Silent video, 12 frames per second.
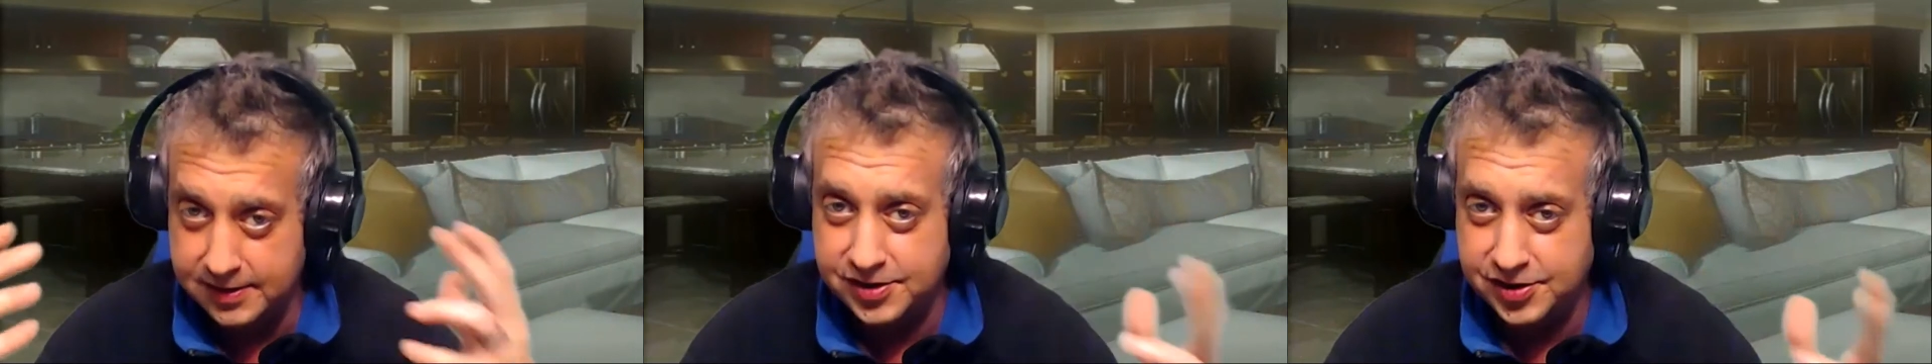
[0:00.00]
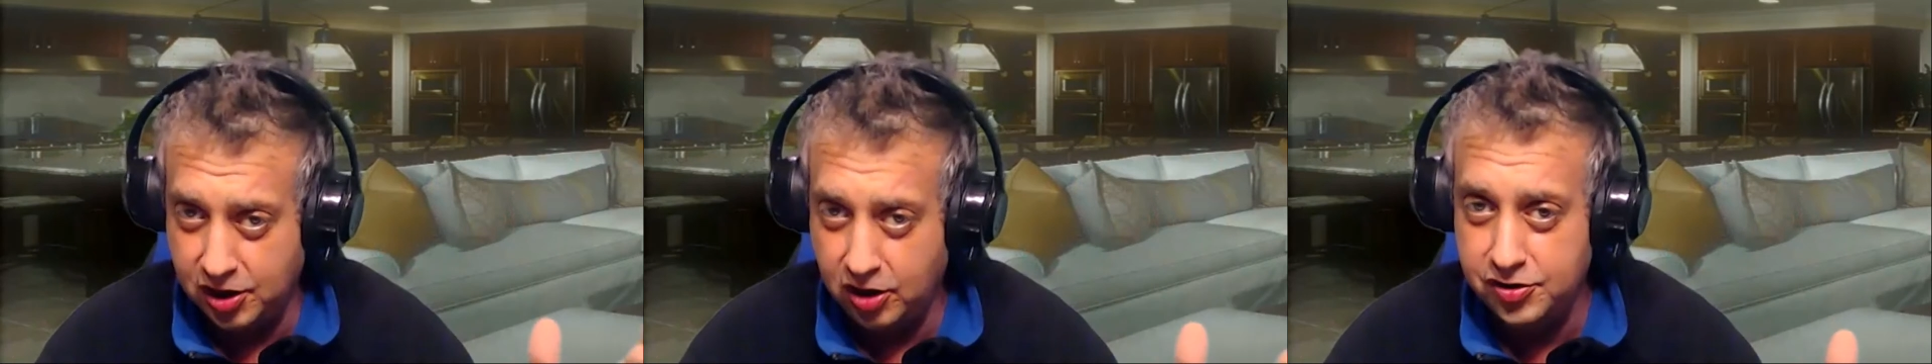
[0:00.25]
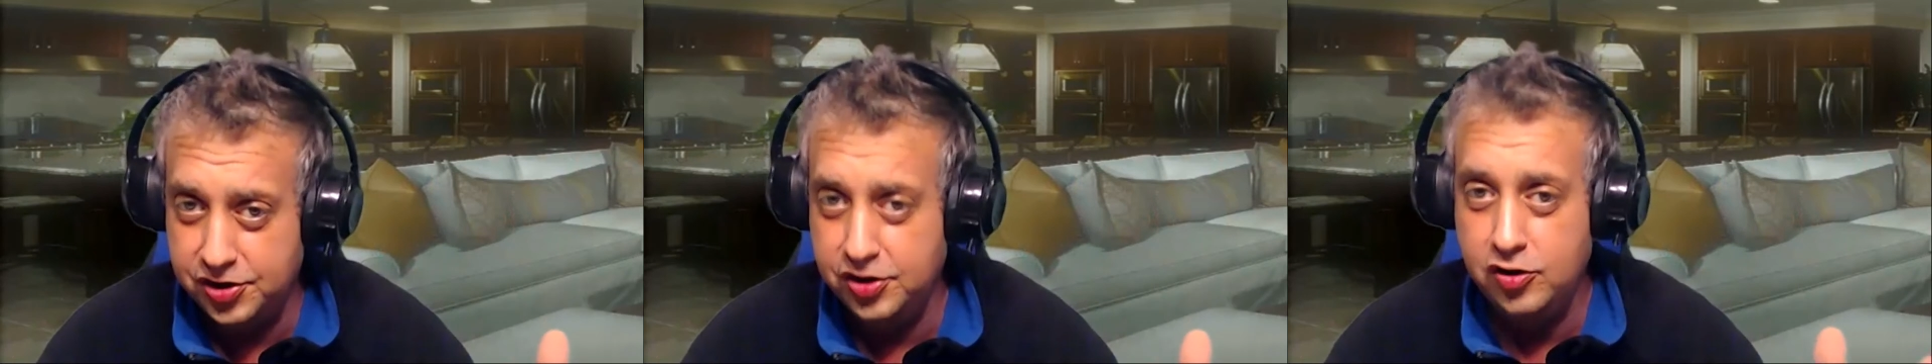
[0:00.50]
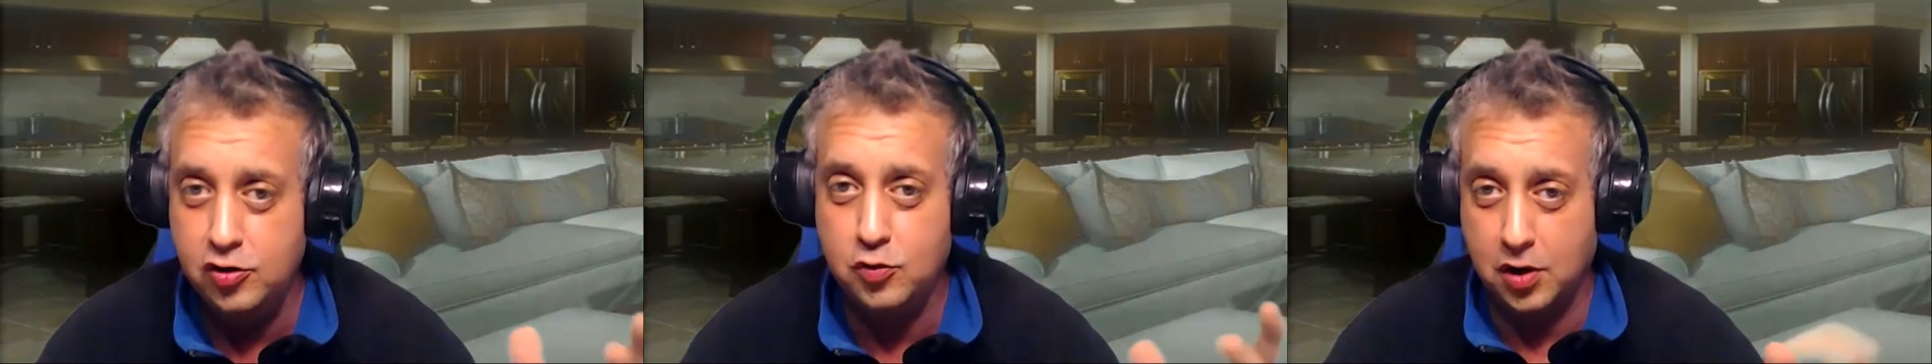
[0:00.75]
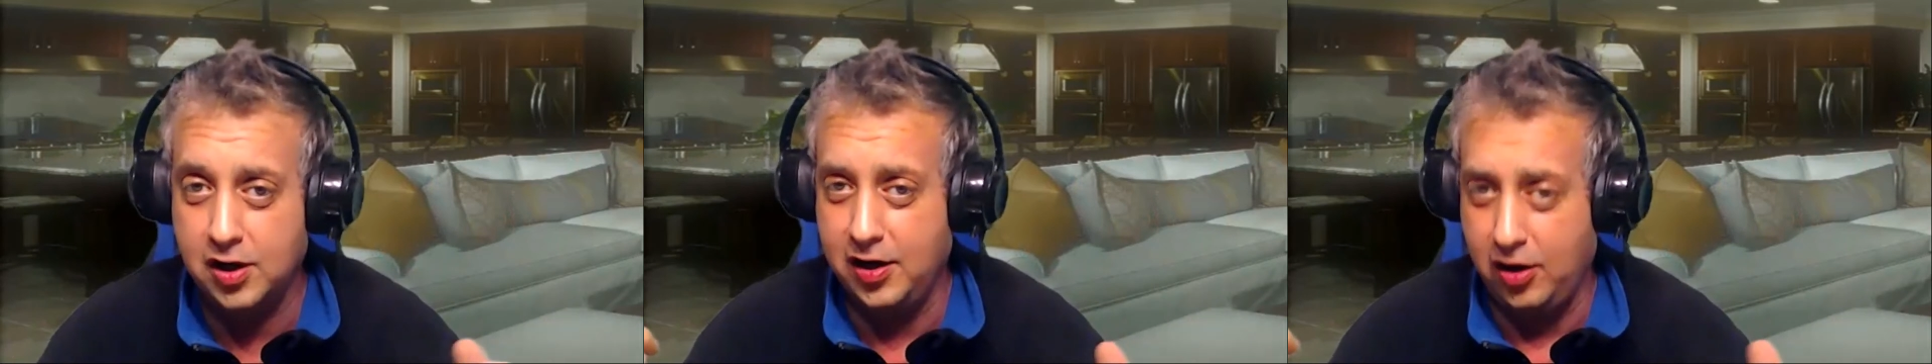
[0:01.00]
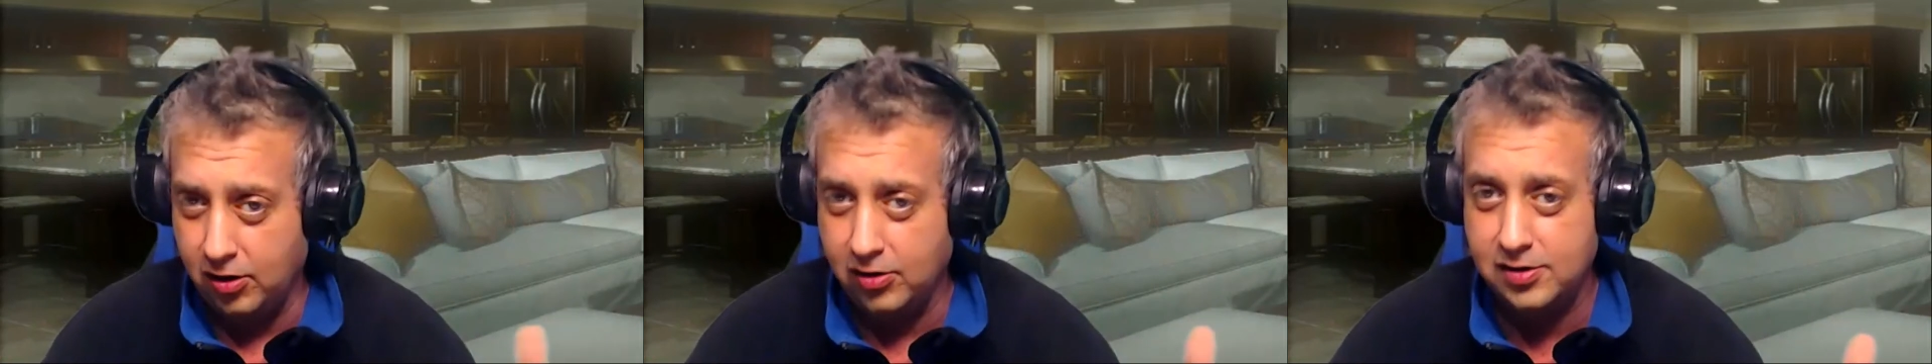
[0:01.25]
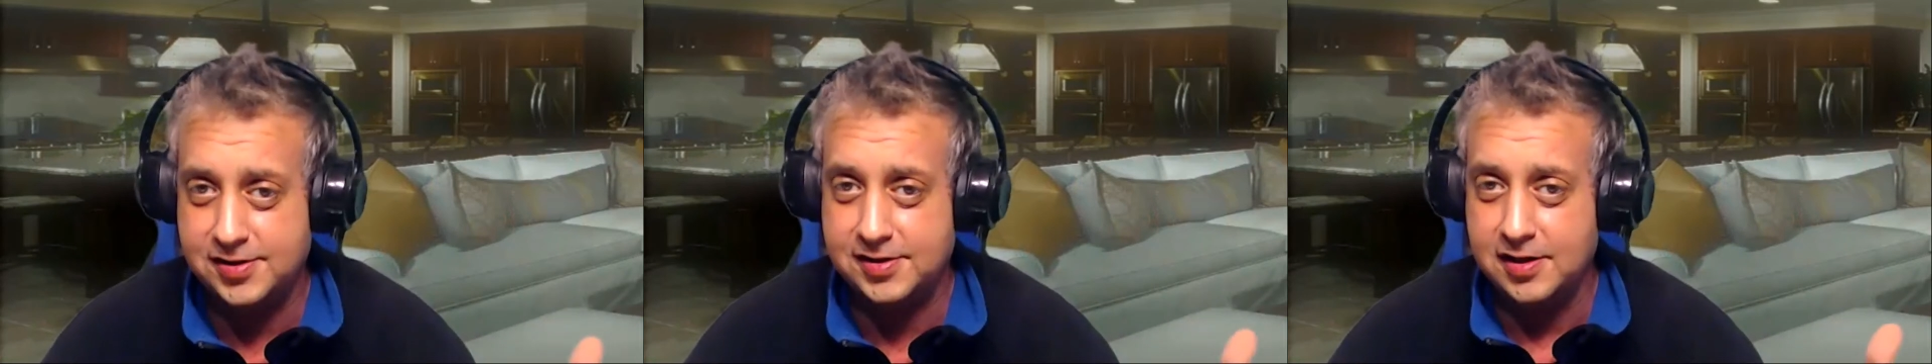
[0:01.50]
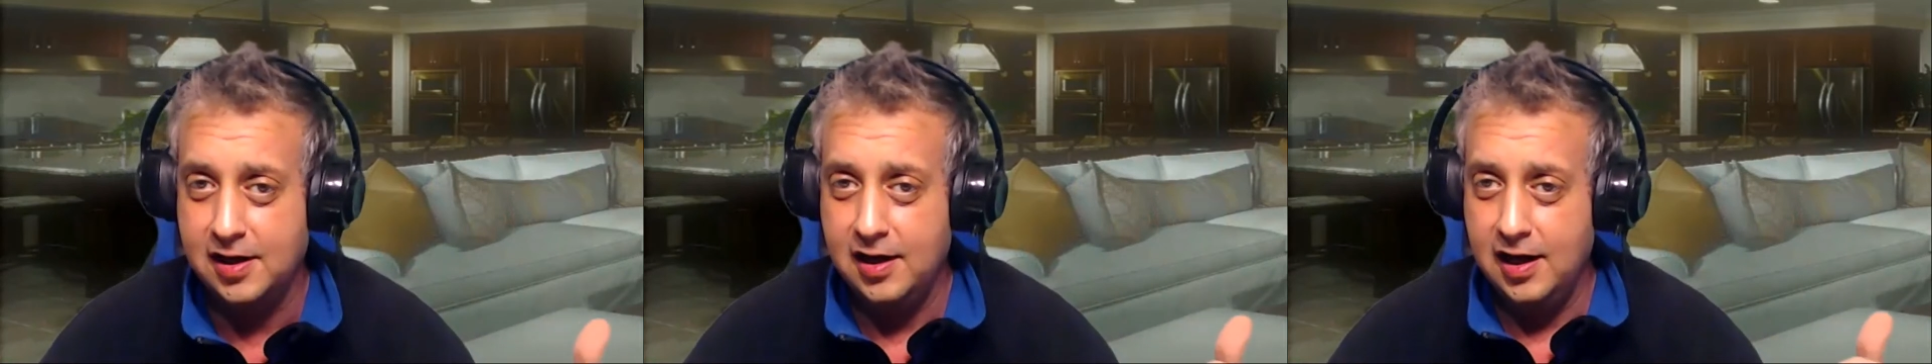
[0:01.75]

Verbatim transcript: to show you where it hurts